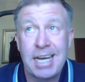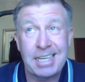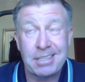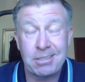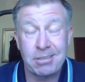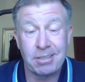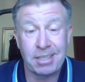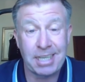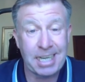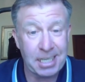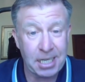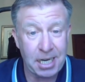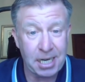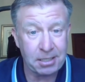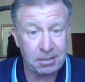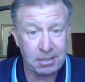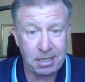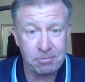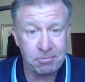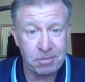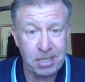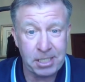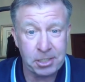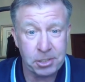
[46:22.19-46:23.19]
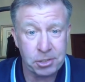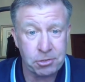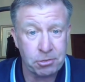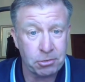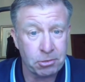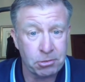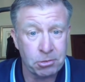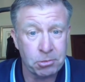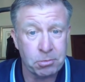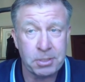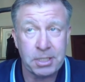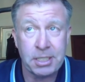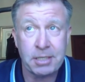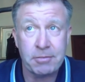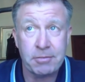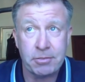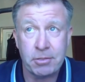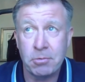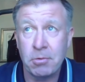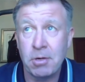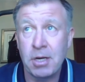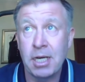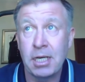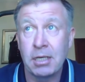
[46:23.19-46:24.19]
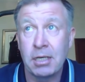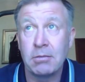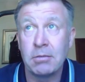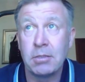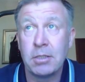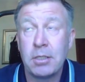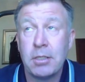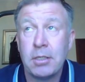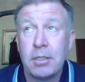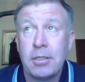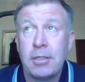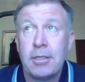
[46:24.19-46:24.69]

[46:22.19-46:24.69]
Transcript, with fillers: I couldn't get it. I really struggled with it for a while.